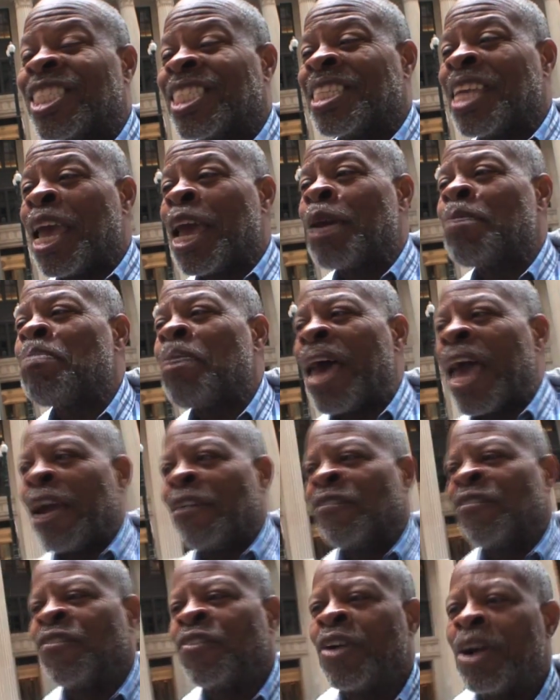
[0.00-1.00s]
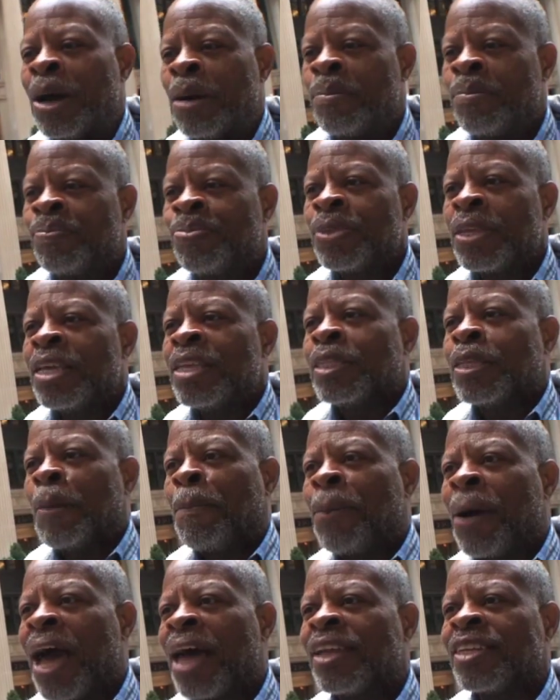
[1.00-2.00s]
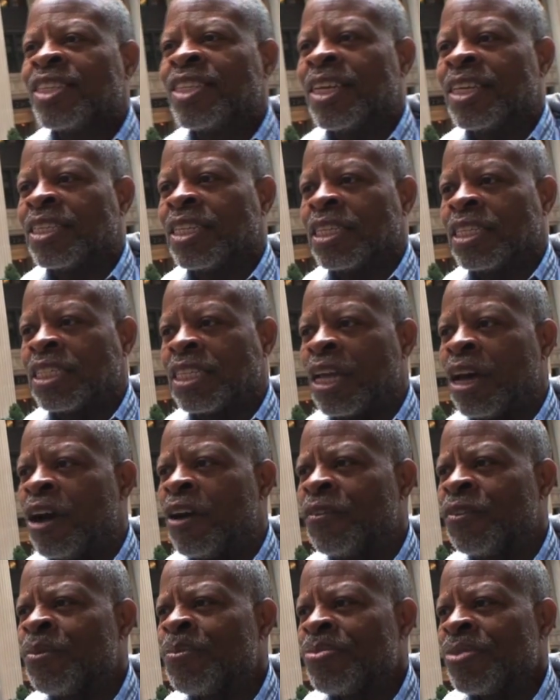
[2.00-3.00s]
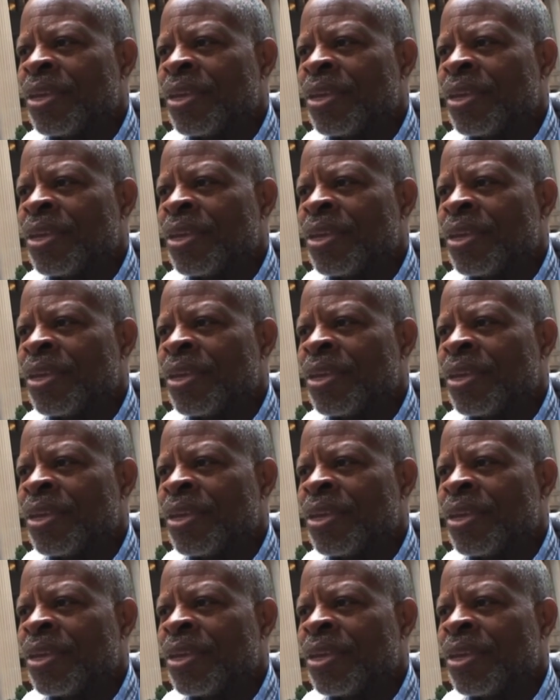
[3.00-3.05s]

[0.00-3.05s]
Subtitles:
you stand back from the politics itself